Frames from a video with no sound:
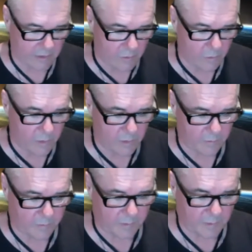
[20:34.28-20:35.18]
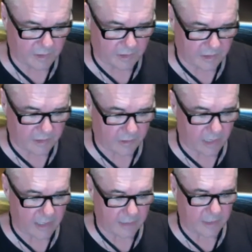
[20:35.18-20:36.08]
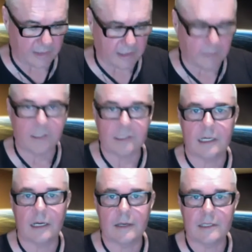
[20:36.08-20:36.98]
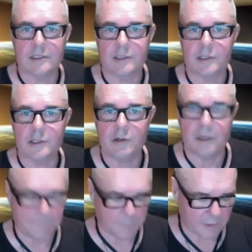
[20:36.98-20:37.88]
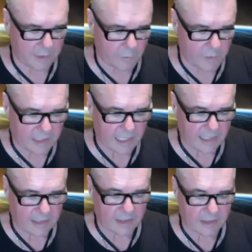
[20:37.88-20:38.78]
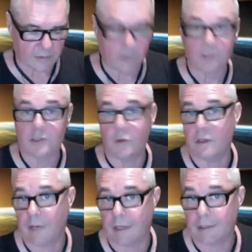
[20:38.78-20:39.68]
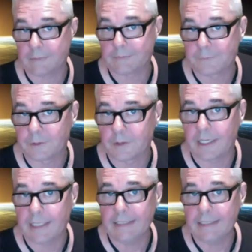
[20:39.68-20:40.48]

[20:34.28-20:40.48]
because Australians being a little bit insecure, we tend to just sort of not talk about it. Okay,